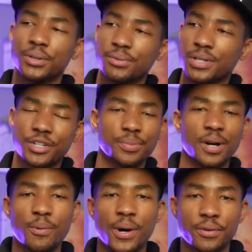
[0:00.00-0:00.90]
who talks
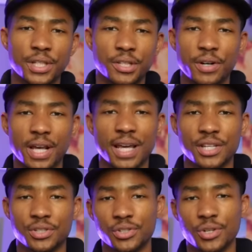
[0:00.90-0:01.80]
about water on the internet
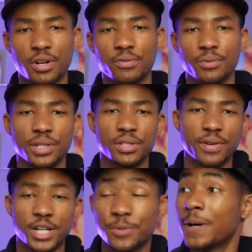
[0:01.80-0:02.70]
has to start off with these
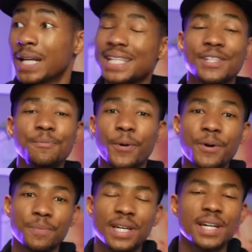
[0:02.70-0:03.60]
facts. But it's
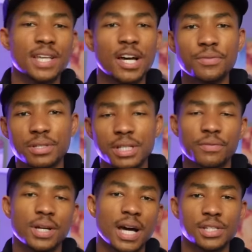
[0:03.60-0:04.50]
important because it helps us
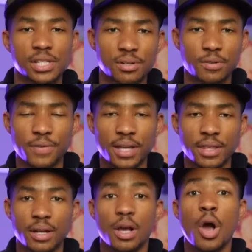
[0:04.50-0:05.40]
give context to the fact that